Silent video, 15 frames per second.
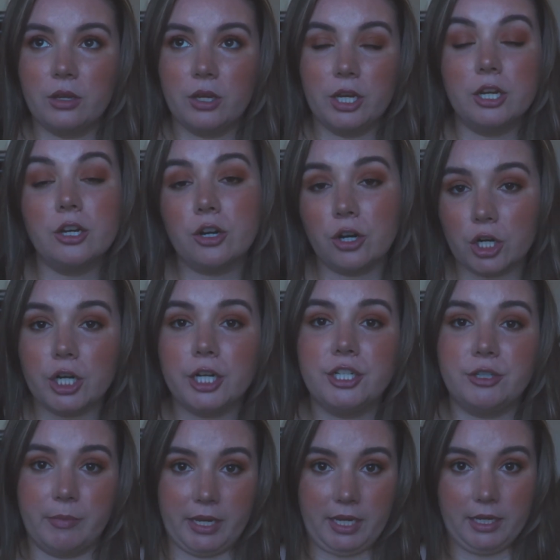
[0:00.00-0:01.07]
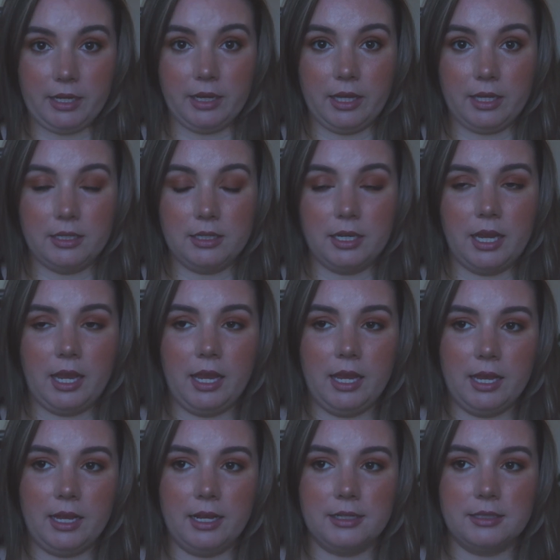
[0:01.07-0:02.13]
encourage my healing
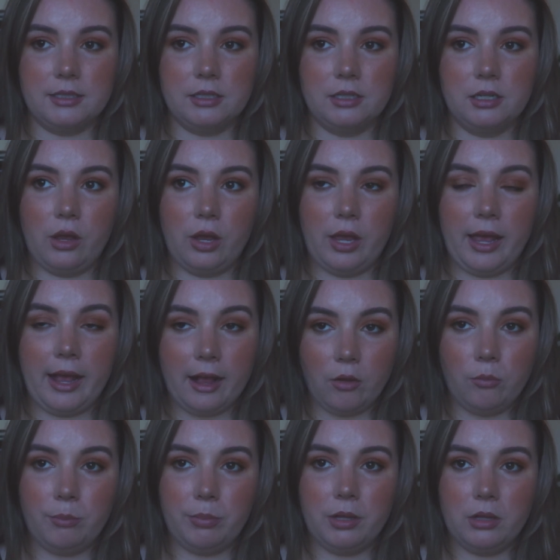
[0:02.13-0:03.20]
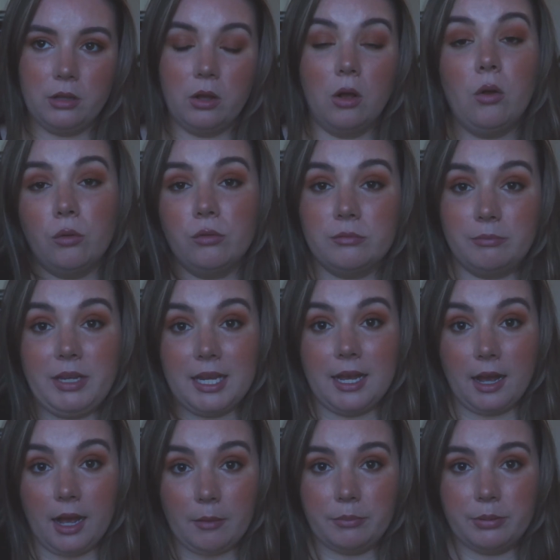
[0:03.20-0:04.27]
and help hold me
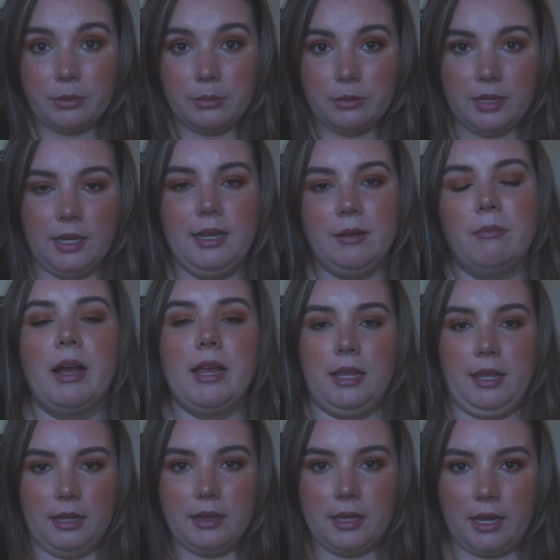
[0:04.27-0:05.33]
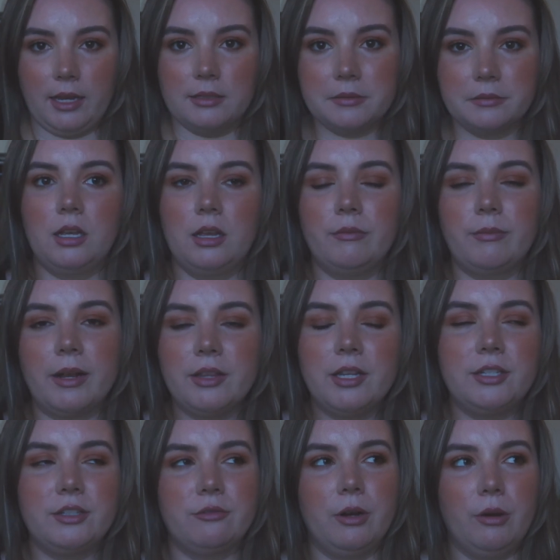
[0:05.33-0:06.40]
up in my healing. I read
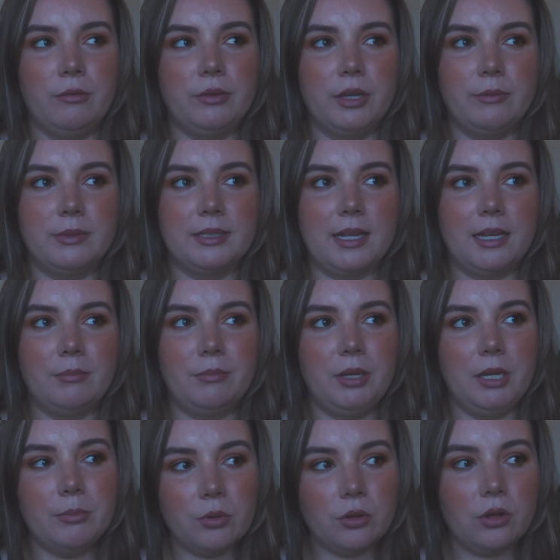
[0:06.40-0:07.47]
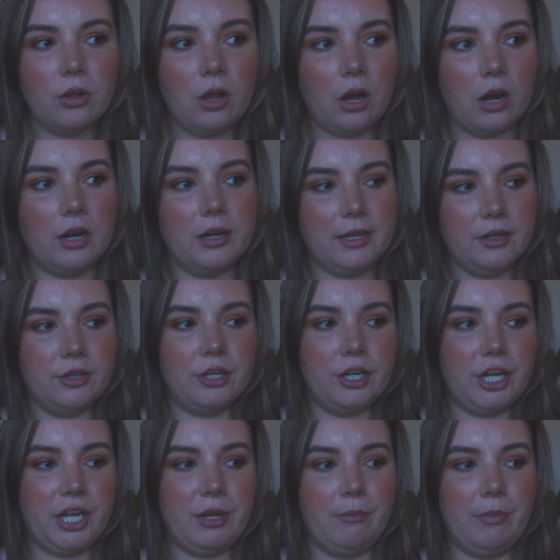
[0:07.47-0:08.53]
this quote that was like, people are either
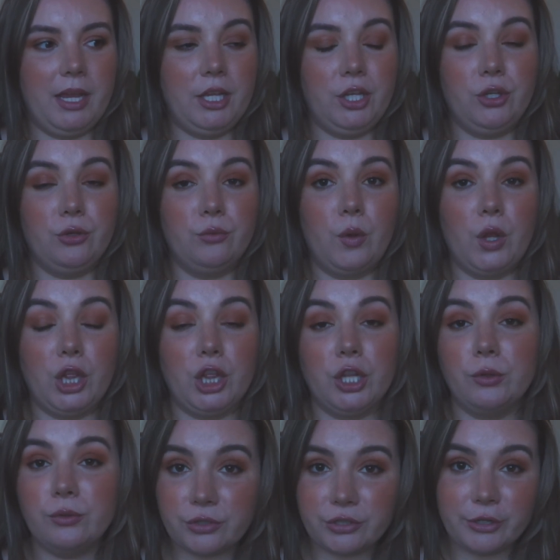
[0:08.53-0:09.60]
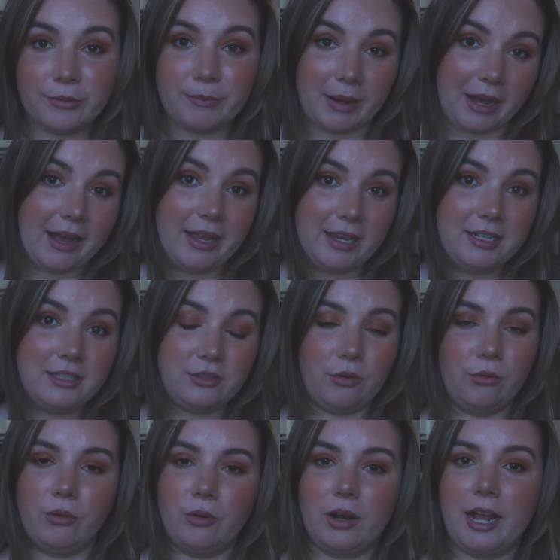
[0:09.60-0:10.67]
gonna make you lose your mind
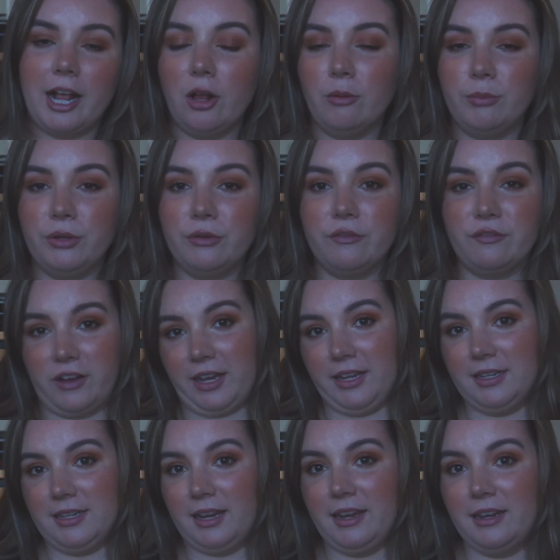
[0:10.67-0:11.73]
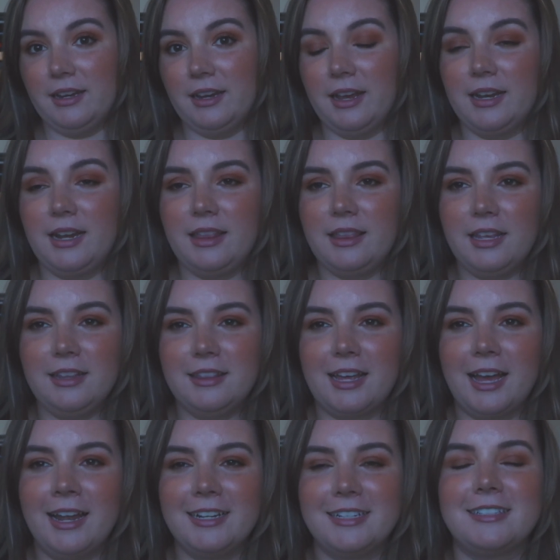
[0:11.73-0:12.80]
or help you find it. And I think
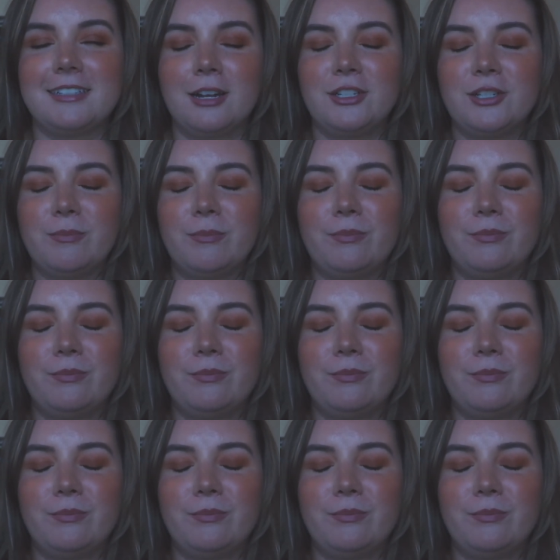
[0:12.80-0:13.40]
that is such a